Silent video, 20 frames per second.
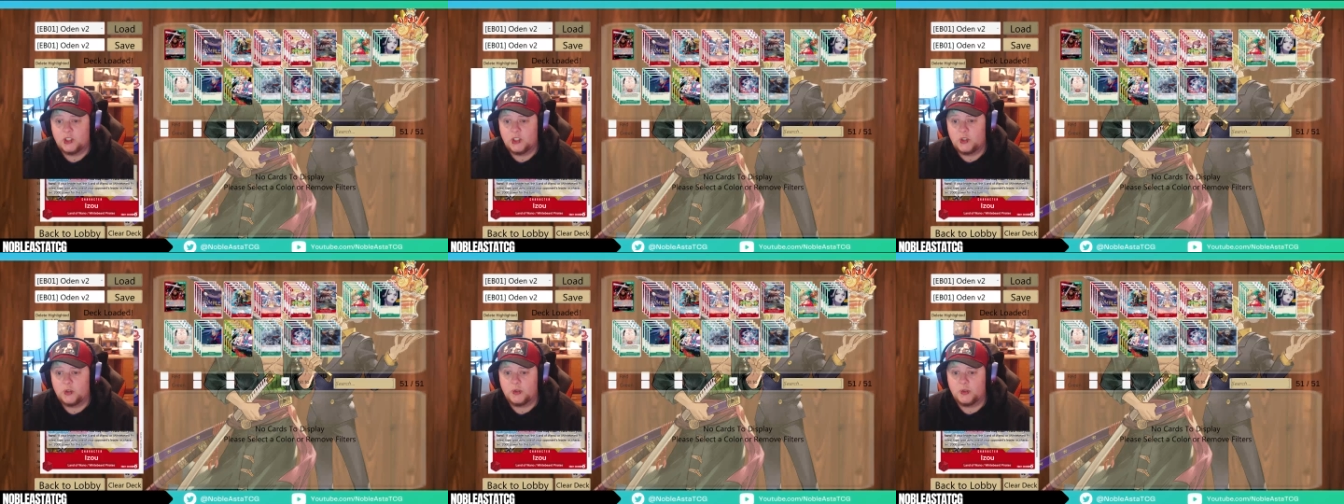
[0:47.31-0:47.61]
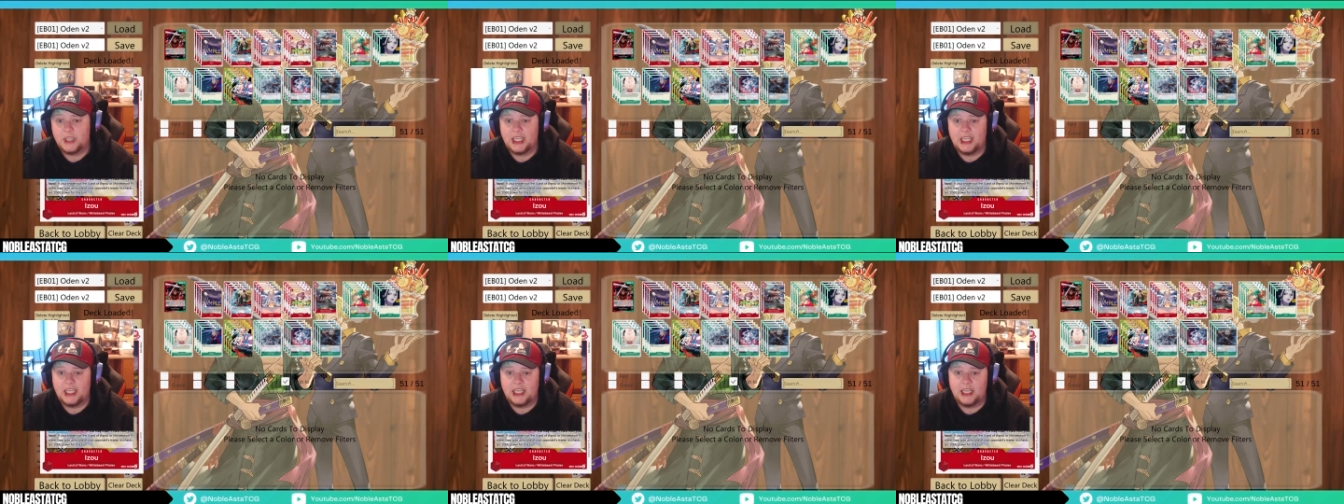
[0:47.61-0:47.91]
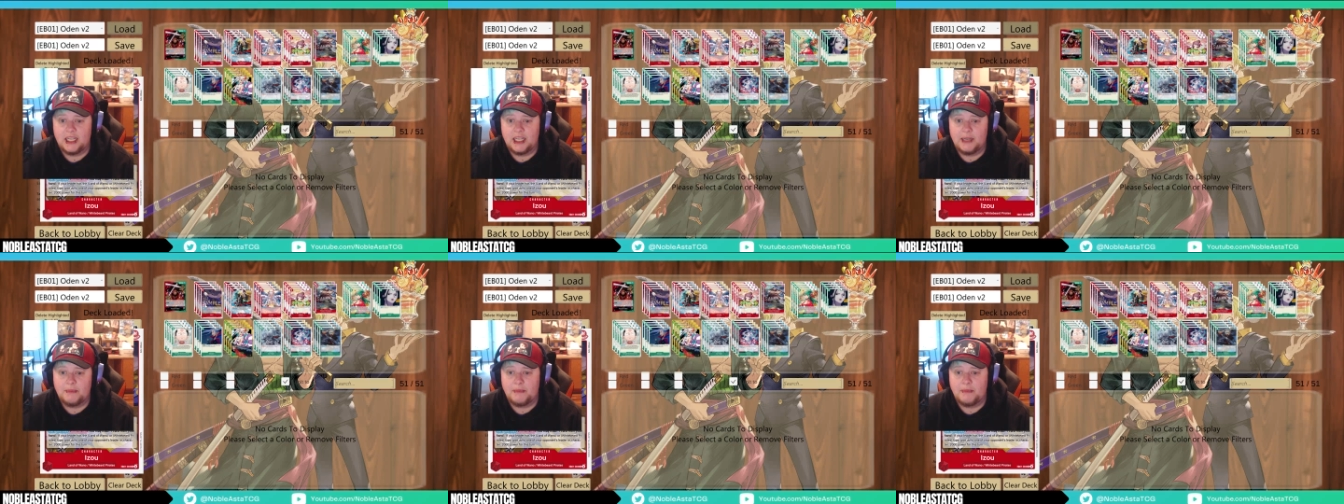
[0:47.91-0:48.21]
you
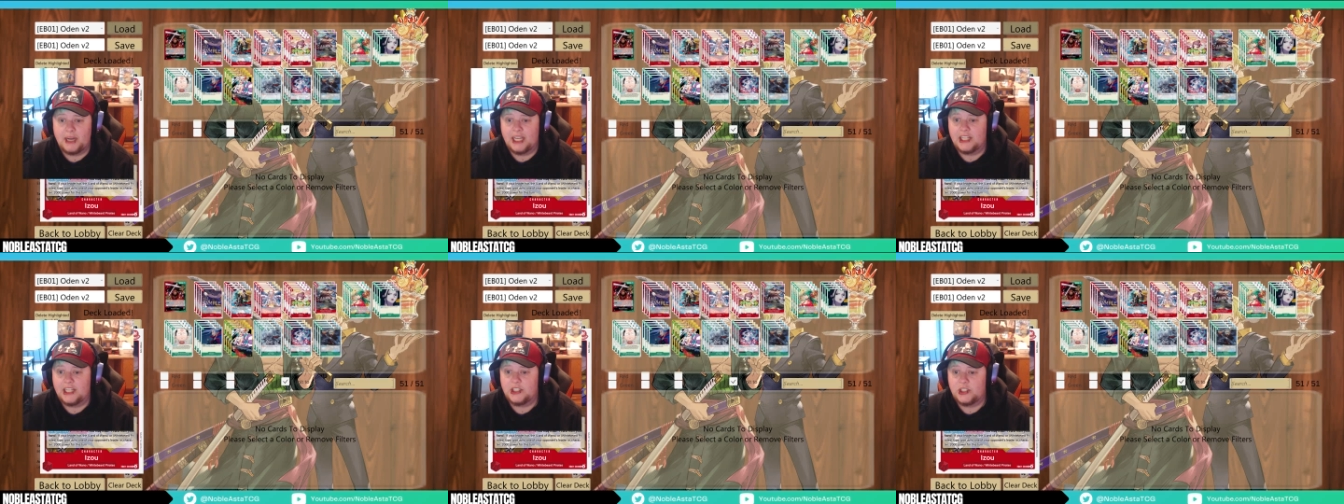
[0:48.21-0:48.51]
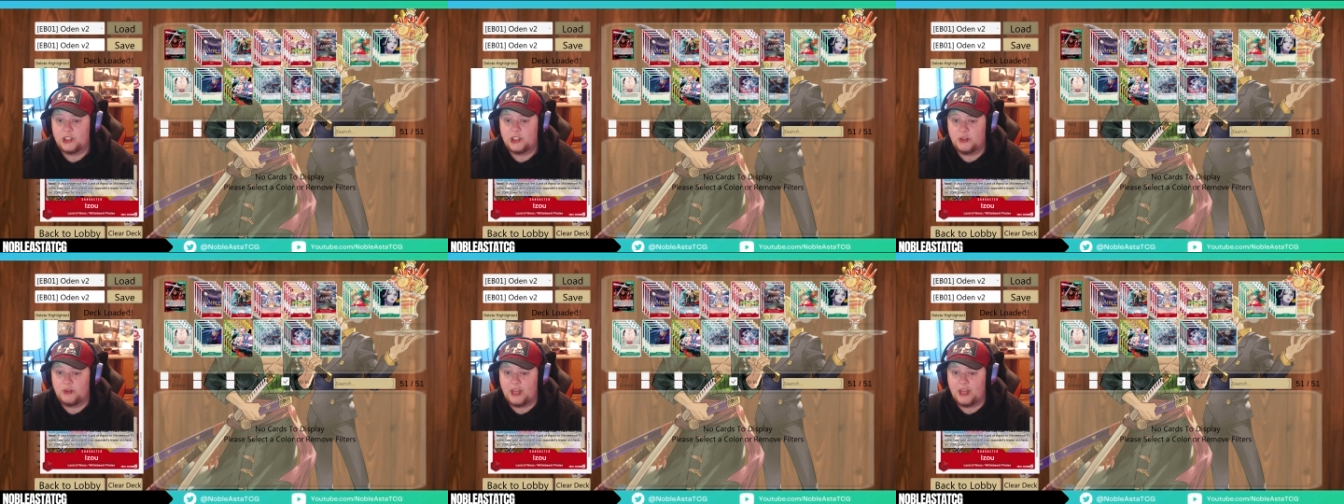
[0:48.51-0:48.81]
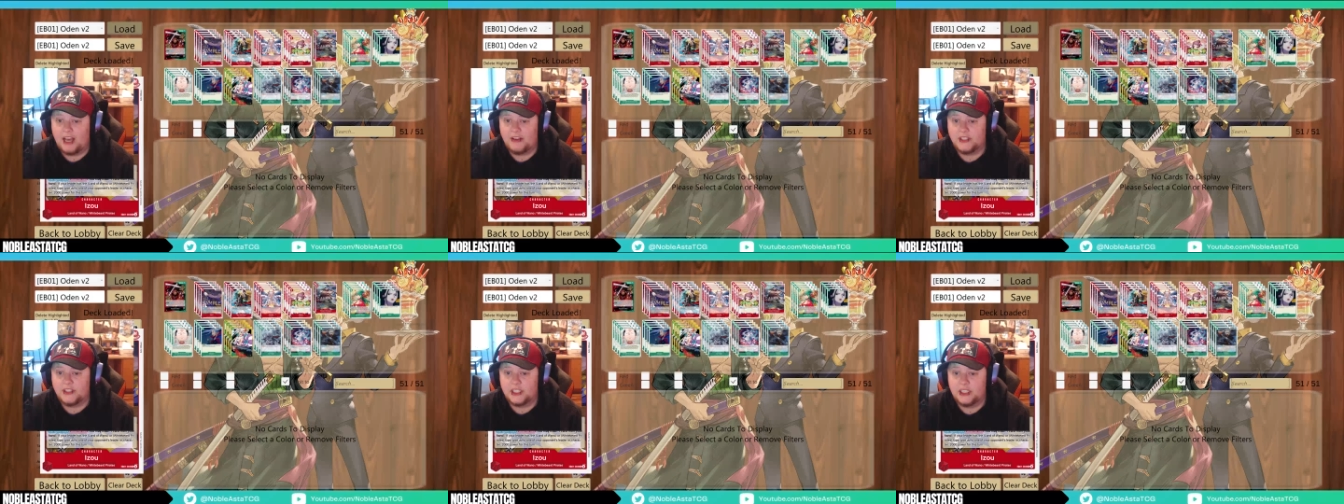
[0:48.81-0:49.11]
can minus
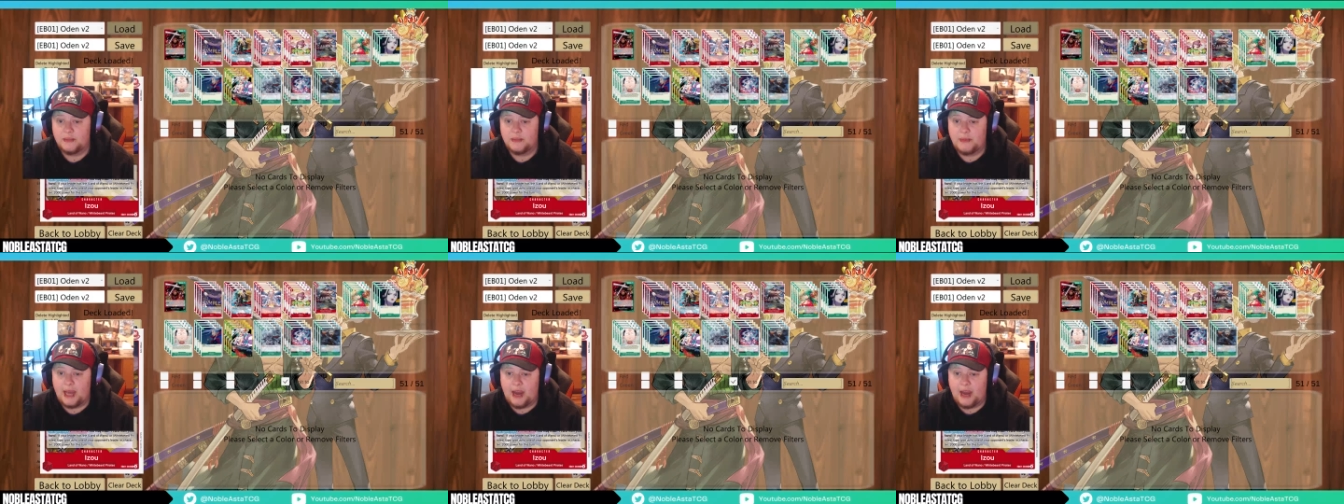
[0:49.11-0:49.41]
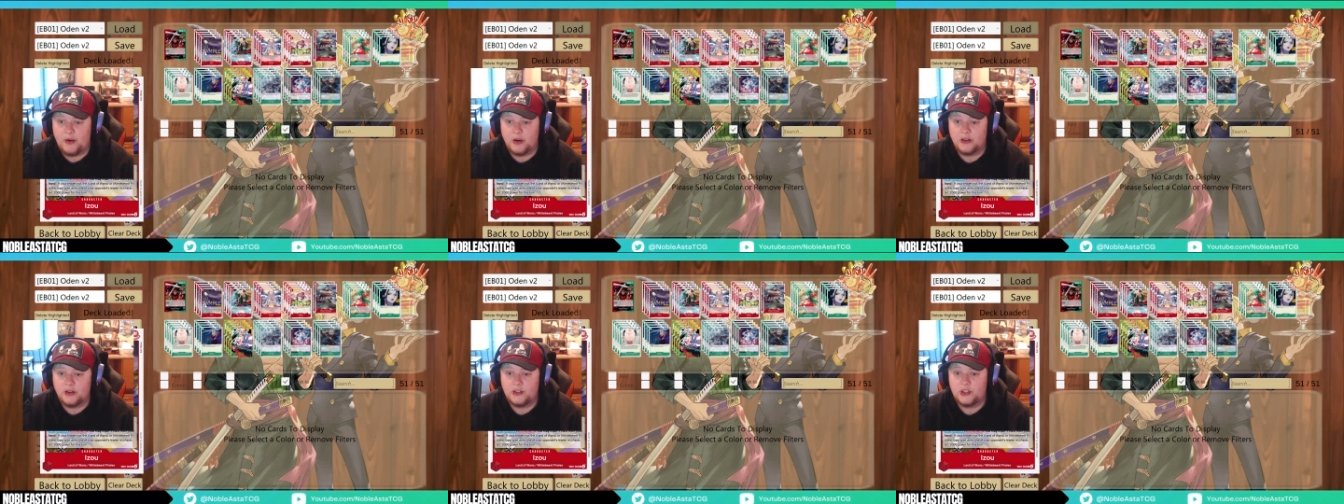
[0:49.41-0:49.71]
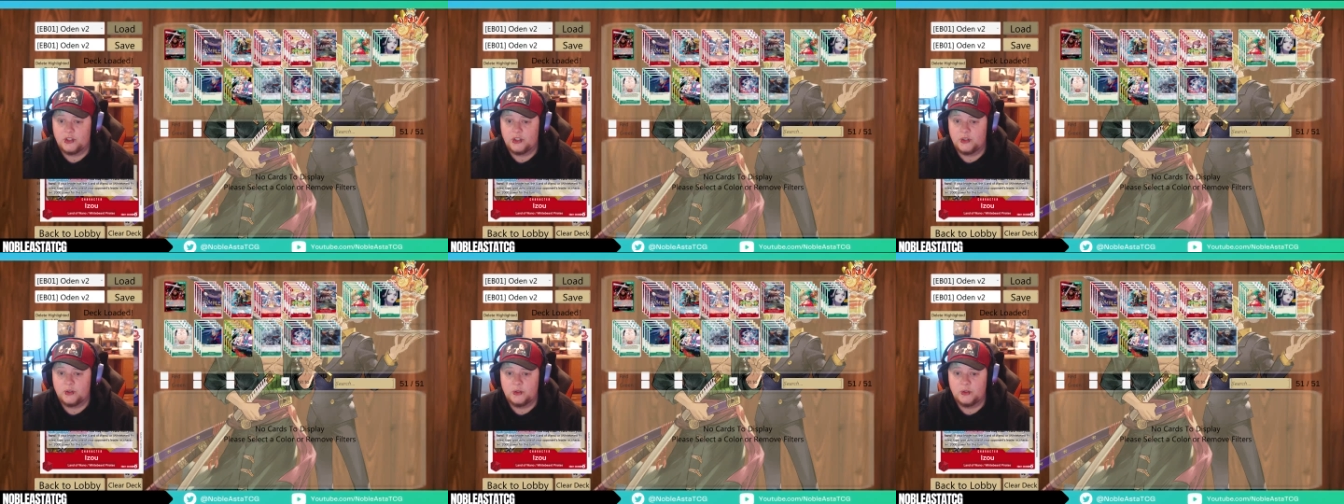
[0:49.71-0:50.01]
2000 power
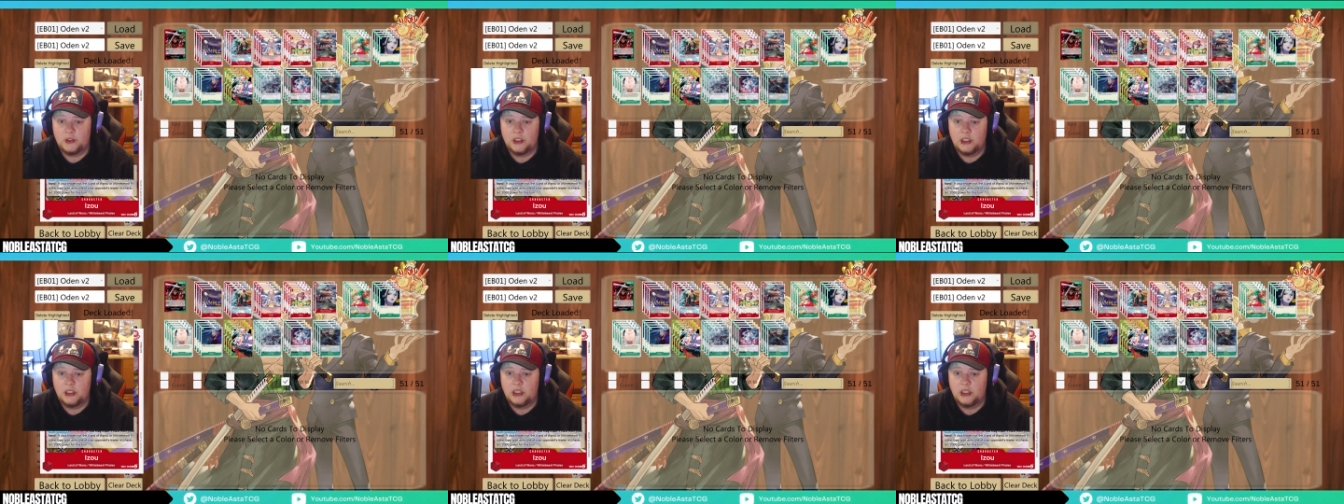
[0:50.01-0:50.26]
to